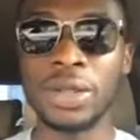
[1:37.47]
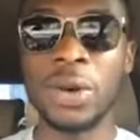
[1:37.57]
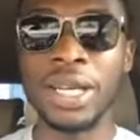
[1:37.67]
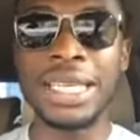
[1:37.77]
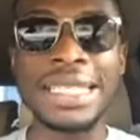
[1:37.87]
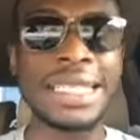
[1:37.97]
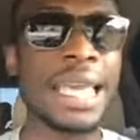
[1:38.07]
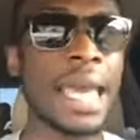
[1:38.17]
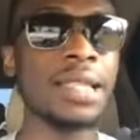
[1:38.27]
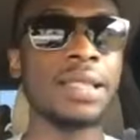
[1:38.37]
So in the
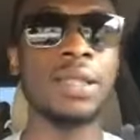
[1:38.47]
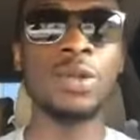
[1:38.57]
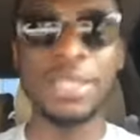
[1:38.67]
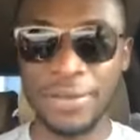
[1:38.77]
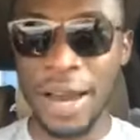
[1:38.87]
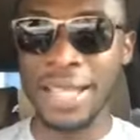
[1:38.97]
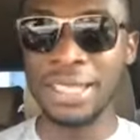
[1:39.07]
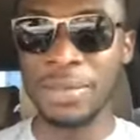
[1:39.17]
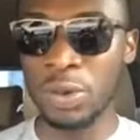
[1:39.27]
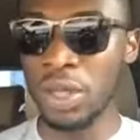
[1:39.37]
end, you divide
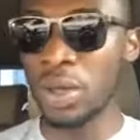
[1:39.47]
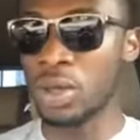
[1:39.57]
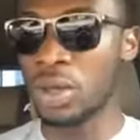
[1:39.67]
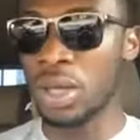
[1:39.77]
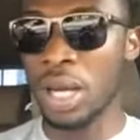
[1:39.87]
it between those